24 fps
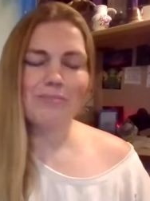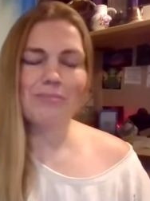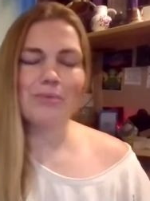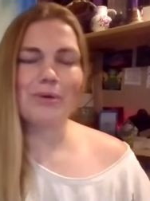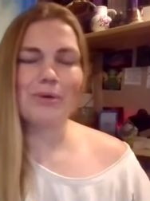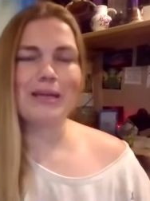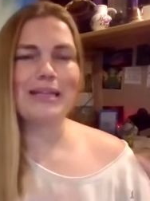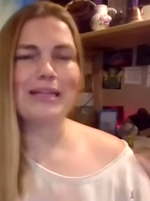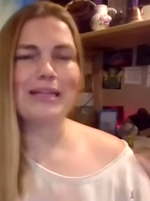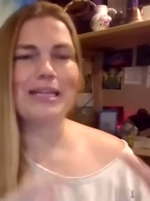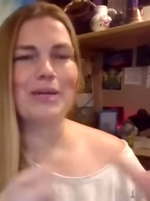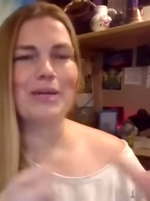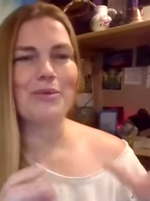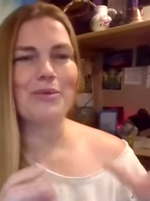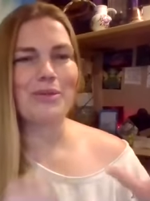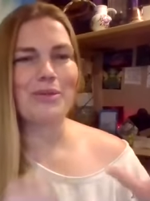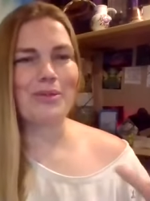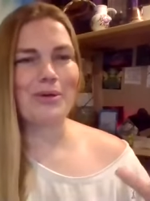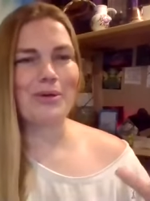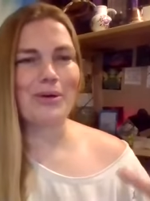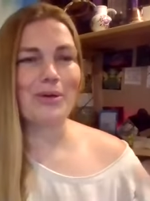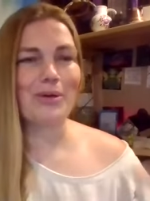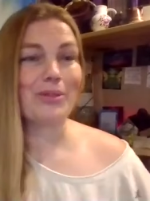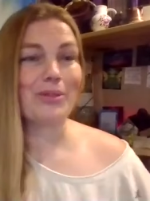breathing with
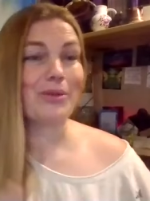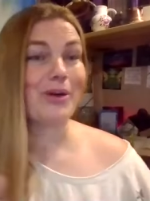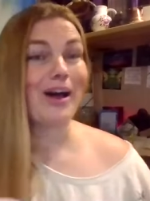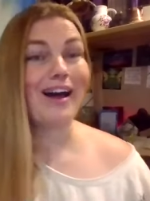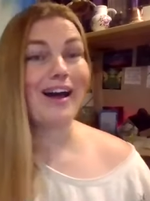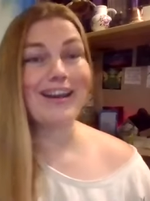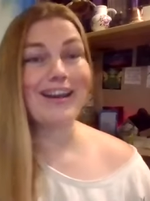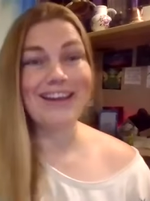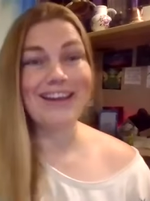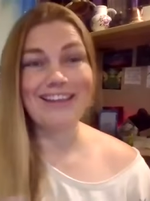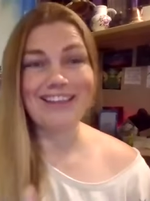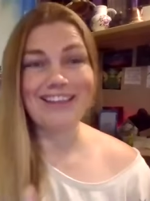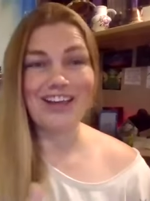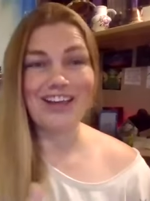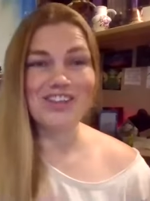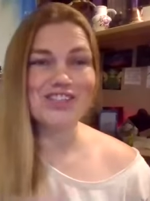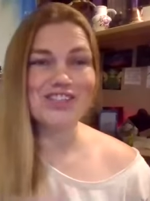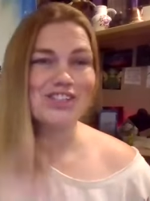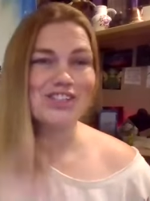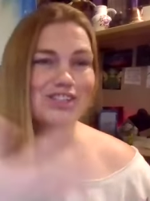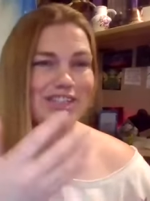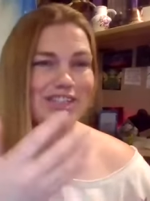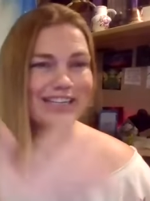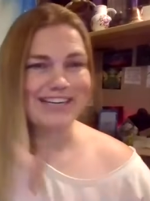earth, or hugging that
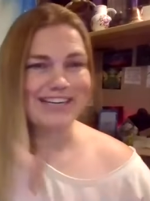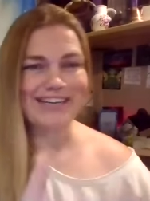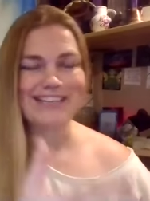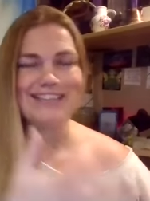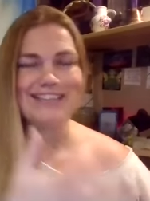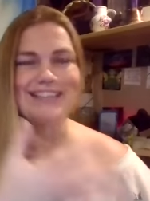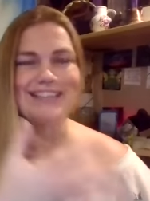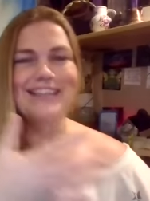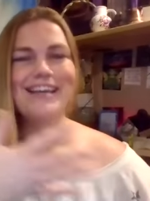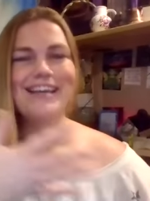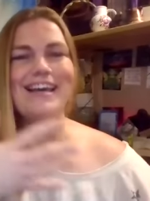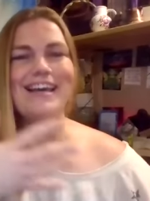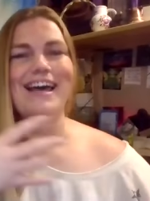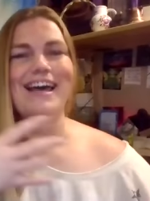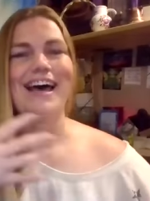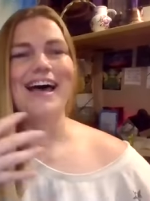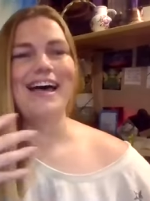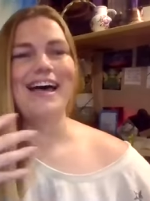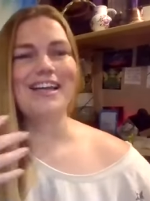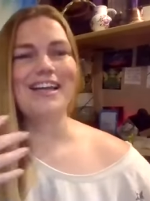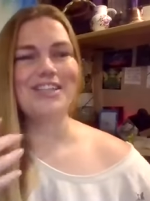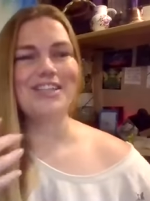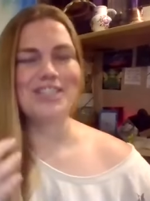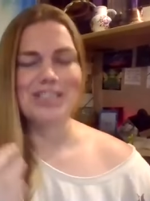tree
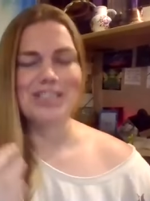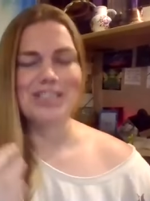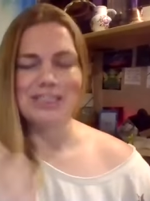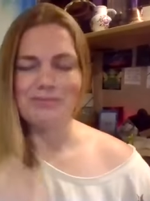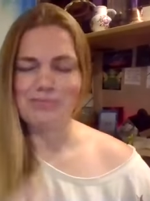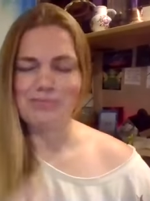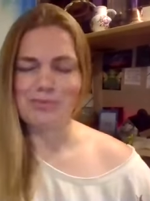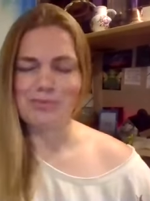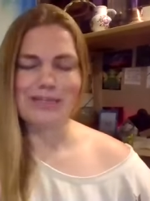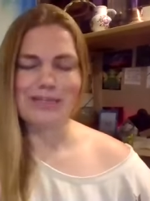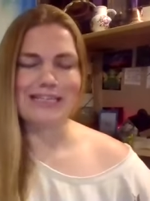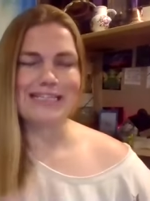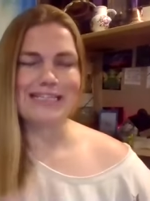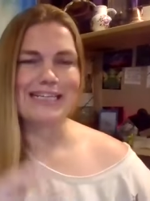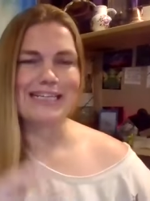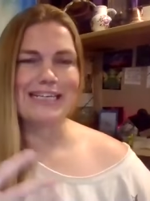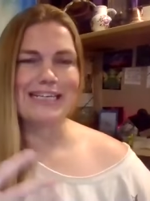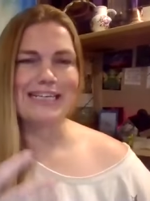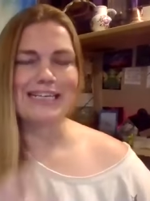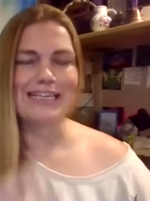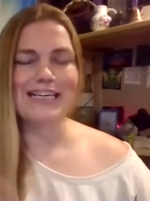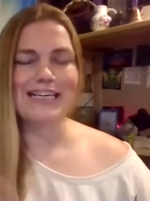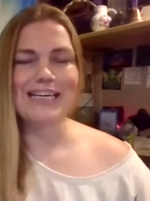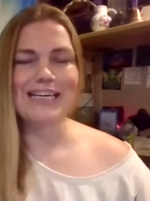and just
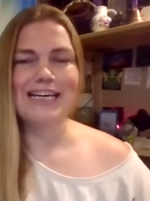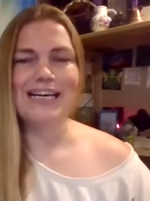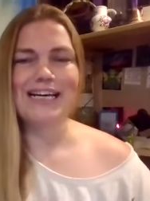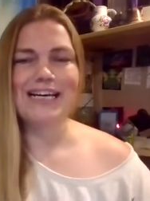breathing,